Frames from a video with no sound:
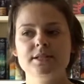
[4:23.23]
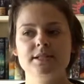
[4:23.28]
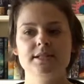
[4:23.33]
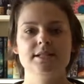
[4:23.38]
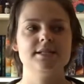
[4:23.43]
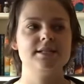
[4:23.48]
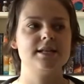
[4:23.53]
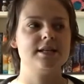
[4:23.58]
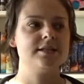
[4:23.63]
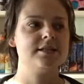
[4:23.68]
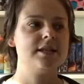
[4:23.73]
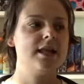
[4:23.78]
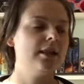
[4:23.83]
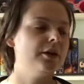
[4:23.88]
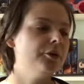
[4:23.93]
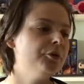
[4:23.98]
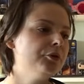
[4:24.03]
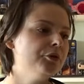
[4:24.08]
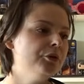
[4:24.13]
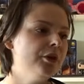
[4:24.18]
and he says
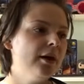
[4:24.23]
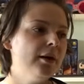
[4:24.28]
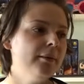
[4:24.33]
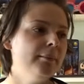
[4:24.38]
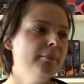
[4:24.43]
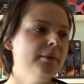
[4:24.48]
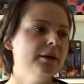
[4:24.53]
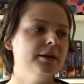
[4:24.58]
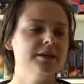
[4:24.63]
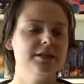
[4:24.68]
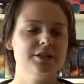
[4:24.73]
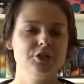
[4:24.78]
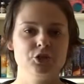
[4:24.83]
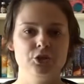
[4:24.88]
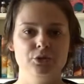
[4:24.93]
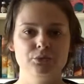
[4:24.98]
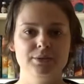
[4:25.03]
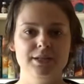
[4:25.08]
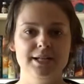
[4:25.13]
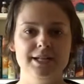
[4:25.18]
hello to them but he's
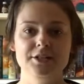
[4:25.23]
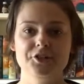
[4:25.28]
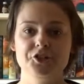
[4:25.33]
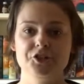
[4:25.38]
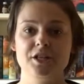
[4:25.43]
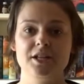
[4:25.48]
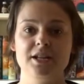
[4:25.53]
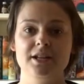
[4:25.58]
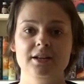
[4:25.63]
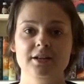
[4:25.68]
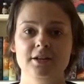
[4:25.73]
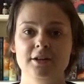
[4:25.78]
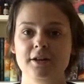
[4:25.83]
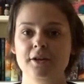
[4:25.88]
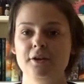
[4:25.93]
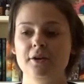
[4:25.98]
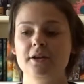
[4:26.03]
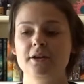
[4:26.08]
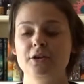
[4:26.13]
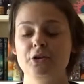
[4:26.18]
not really interested in
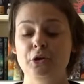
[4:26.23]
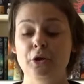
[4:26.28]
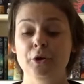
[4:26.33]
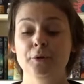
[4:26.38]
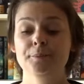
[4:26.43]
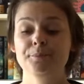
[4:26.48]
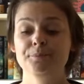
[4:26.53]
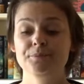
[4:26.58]
like you know